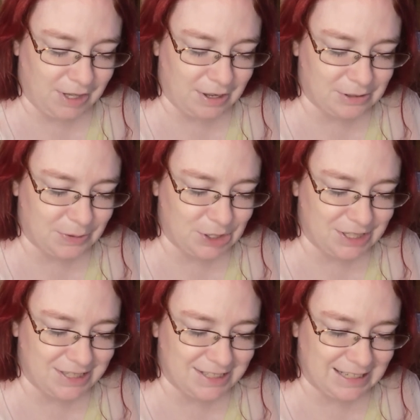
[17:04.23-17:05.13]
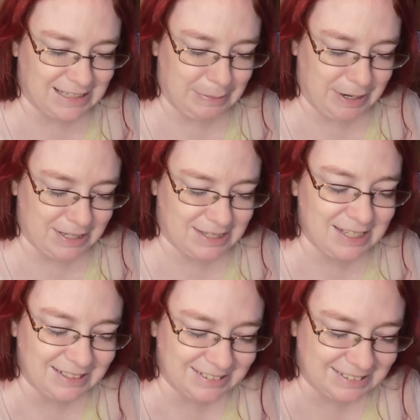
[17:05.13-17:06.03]
3,000 words in 60
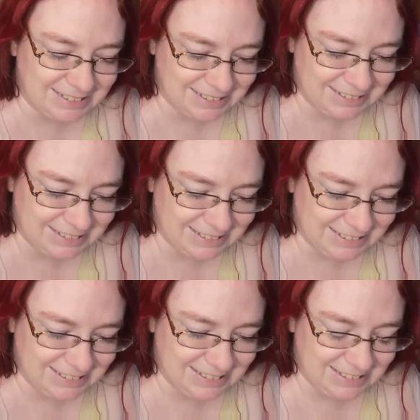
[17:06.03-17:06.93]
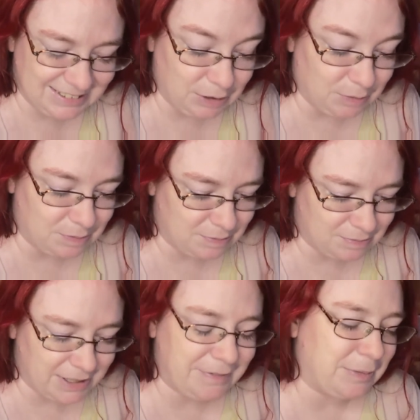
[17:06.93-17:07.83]
minutes. No,
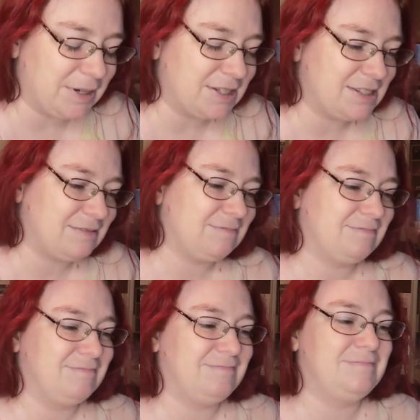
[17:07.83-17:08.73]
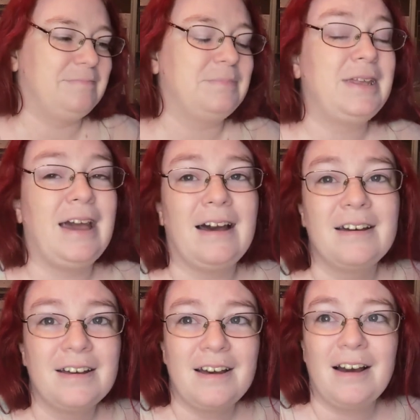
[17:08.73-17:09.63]
70 minutes. But yeah,
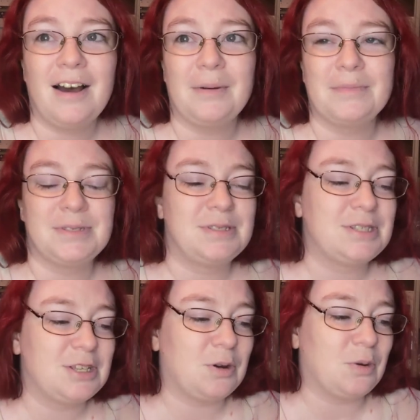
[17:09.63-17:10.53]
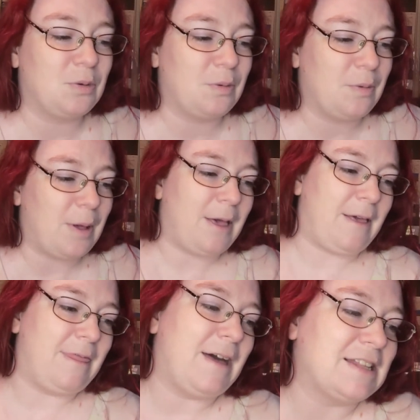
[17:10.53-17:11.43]
so
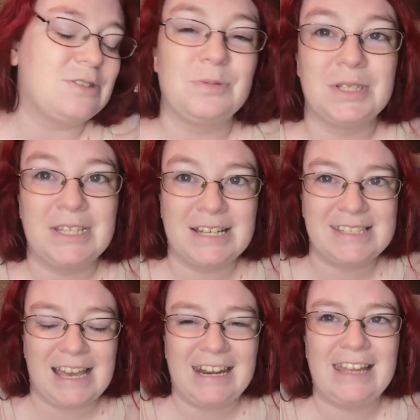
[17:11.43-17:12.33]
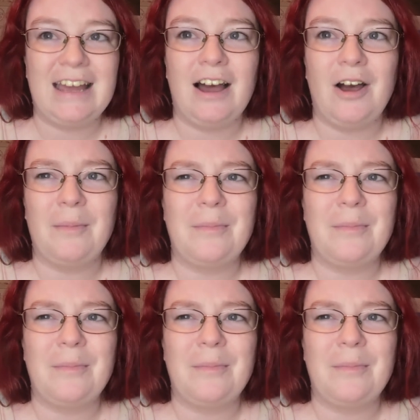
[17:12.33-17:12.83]
that's really exciting.